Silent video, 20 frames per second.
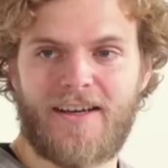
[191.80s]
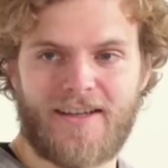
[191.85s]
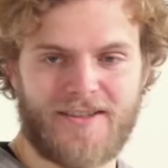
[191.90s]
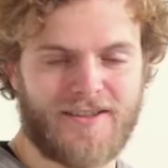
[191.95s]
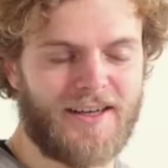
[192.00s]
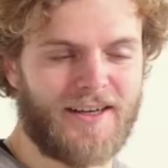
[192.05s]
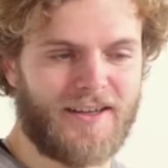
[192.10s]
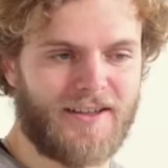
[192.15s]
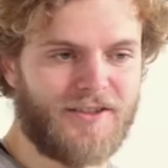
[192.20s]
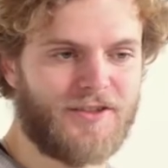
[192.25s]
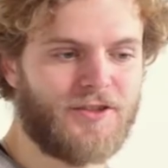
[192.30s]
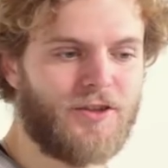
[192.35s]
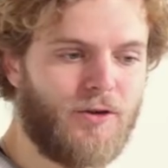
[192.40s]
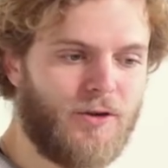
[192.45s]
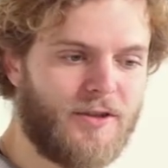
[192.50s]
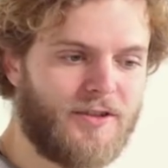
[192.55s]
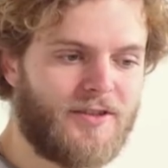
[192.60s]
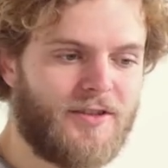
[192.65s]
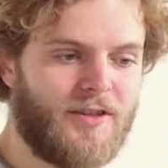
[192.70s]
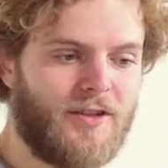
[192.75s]
exactly. So
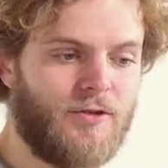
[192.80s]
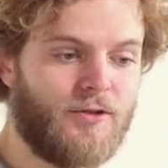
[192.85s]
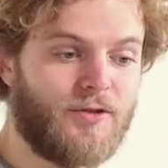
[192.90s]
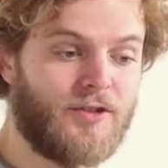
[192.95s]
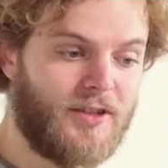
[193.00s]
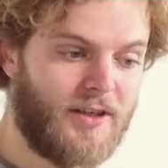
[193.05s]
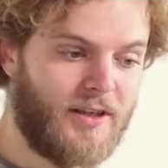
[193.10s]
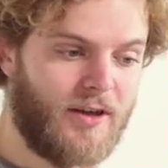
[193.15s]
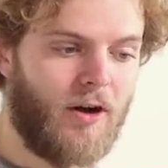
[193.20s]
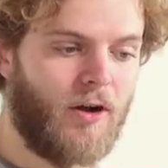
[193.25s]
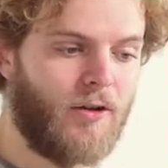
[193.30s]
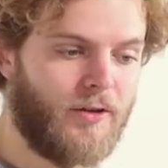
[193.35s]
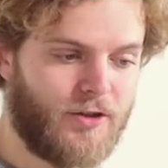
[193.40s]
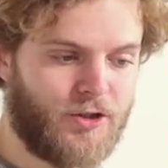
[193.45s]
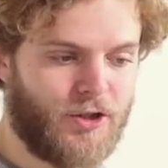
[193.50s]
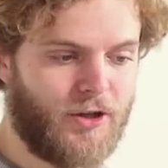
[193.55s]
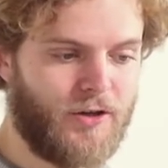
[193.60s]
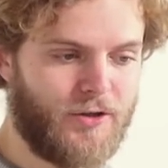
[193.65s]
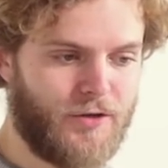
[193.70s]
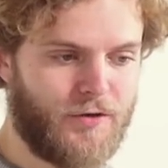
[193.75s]
it's, you see all the
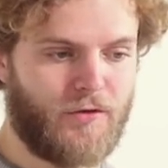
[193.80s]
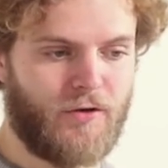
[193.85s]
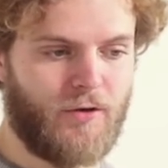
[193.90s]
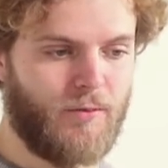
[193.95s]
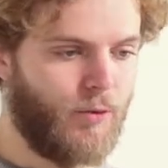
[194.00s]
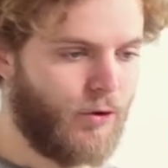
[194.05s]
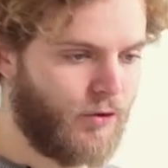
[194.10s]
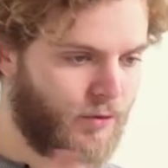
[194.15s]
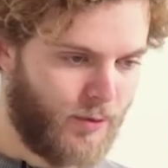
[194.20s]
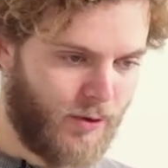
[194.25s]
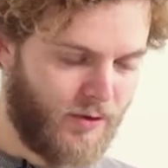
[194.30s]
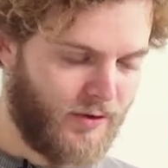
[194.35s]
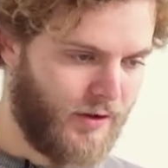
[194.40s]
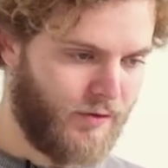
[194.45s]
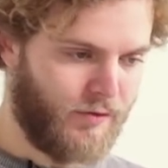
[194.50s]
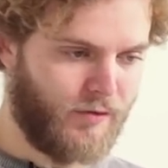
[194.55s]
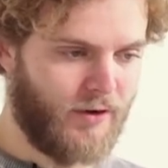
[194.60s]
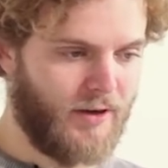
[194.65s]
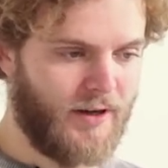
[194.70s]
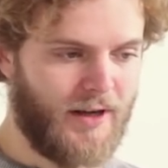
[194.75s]
chargers from multiple
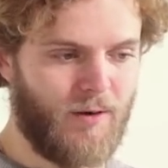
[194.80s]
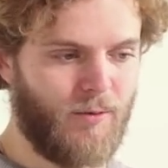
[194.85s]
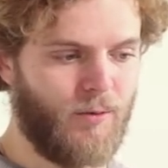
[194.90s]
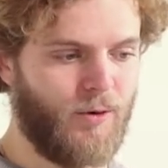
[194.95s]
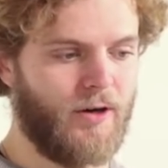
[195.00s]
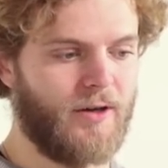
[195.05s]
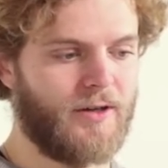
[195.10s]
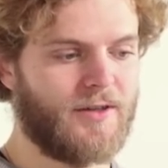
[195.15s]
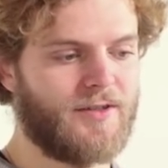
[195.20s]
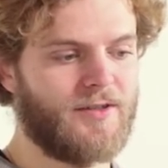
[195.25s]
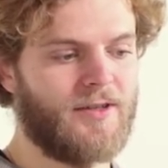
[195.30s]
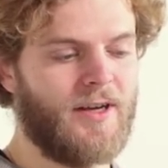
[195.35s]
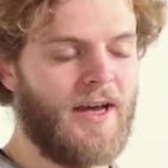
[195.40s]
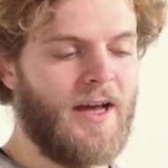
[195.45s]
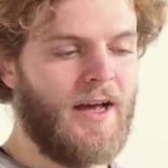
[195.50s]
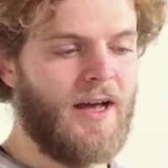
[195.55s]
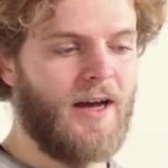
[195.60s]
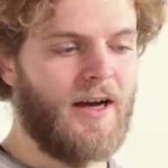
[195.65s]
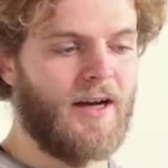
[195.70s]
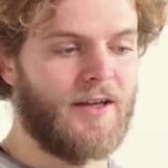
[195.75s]
different networks.
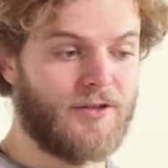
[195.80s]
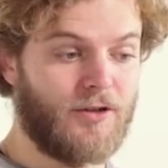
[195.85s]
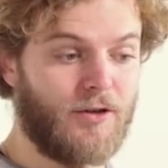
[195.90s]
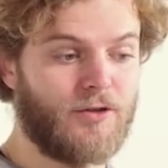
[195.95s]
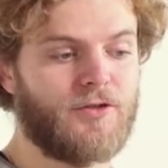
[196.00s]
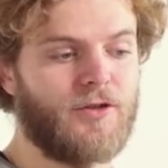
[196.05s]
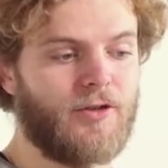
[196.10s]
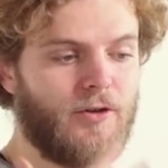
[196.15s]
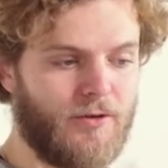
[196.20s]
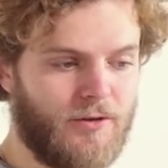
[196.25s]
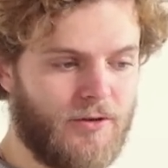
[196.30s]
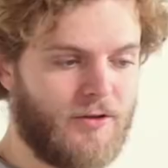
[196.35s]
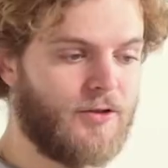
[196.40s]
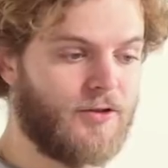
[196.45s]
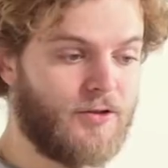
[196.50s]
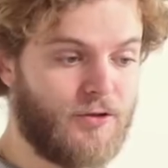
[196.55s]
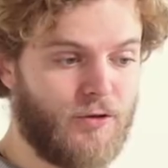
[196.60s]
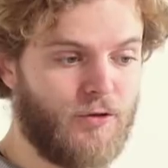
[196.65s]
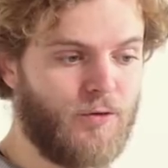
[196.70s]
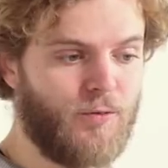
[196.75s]
Uh, it's also going to
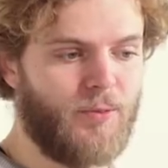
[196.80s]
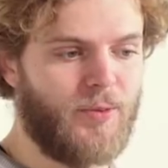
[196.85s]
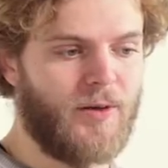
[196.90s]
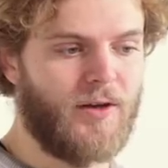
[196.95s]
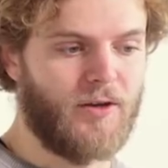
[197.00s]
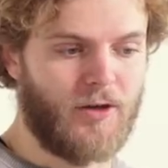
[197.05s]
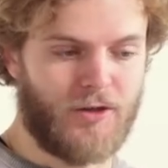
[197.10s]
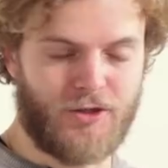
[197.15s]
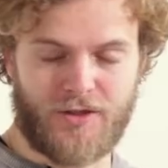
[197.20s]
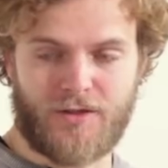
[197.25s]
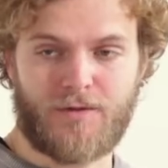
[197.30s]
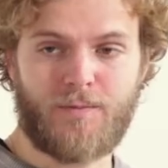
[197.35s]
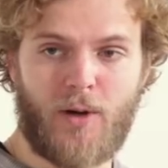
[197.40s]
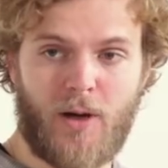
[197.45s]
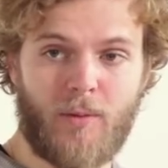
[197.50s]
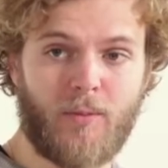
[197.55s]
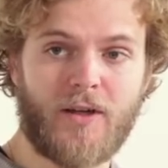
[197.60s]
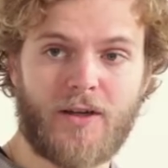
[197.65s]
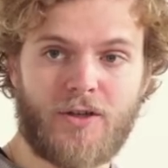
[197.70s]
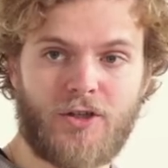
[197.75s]
soon be not just
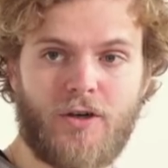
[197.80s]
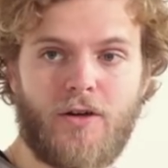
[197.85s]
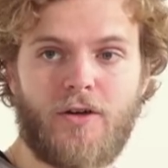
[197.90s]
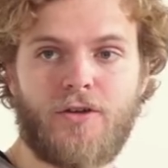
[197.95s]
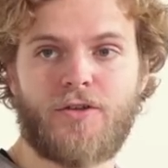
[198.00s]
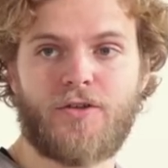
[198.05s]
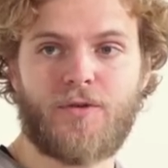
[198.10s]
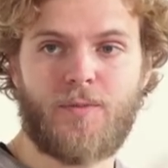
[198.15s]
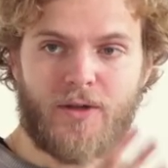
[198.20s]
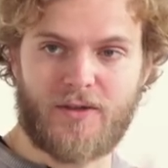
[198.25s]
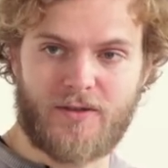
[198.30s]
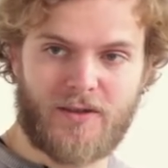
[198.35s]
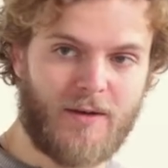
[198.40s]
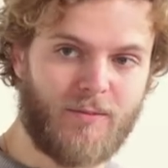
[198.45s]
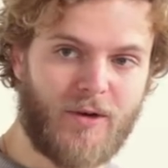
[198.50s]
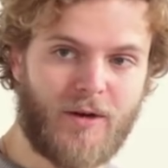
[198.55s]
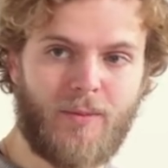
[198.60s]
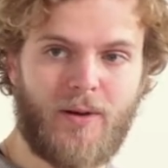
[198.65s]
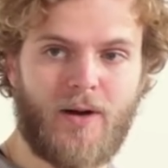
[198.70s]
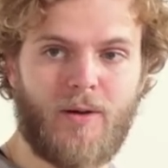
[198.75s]
public chargers, but
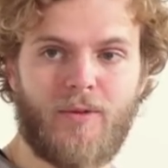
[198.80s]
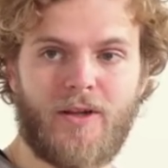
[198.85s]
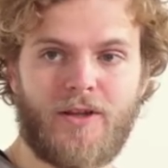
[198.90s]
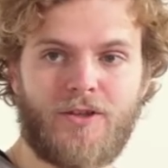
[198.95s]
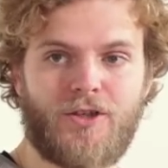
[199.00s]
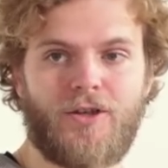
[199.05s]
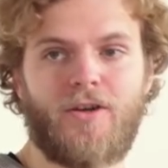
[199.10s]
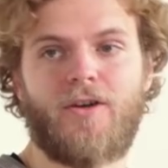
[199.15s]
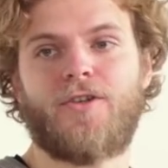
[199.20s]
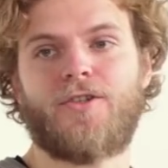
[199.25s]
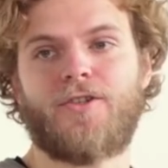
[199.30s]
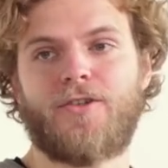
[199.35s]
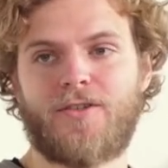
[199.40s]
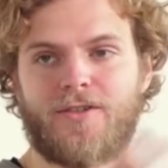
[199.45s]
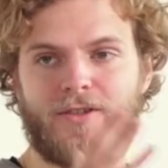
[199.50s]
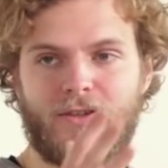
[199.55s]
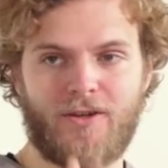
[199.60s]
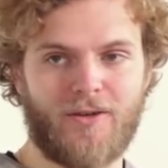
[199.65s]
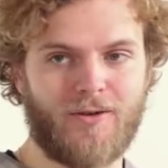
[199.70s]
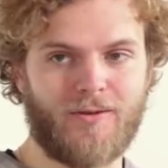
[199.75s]
semi-public chargers,
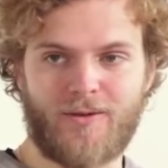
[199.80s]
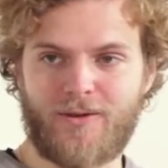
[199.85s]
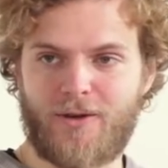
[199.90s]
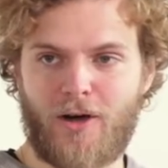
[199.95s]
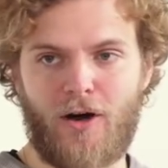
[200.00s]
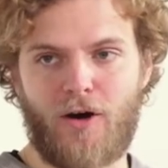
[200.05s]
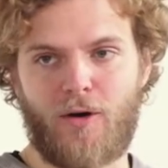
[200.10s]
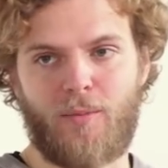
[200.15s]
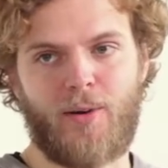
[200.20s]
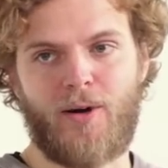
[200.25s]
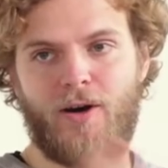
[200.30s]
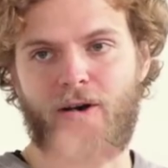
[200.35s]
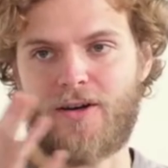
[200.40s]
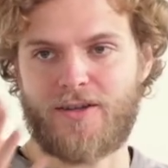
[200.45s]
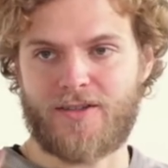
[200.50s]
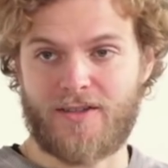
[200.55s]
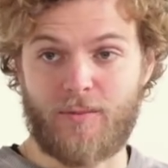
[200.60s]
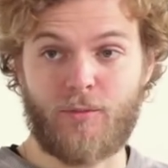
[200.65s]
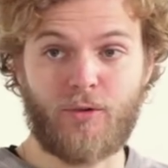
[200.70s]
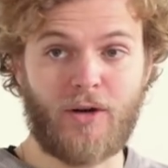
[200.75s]
you know, in car
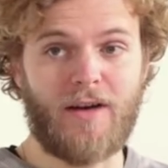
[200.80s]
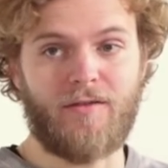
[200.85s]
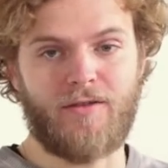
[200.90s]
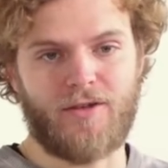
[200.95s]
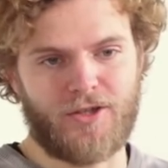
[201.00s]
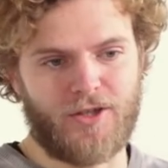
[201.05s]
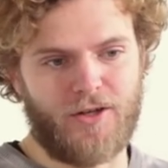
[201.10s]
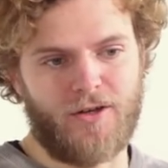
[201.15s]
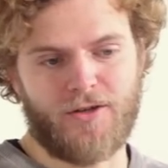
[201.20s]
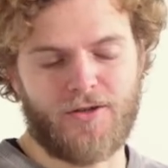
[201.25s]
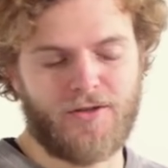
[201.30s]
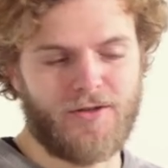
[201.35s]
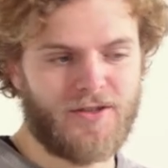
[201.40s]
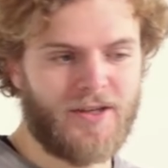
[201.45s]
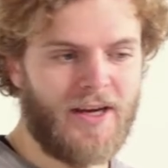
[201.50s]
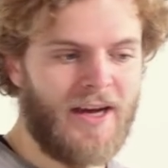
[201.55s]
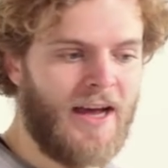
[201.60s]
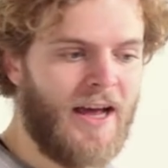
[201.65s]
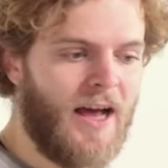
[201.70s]
parks and private chargers.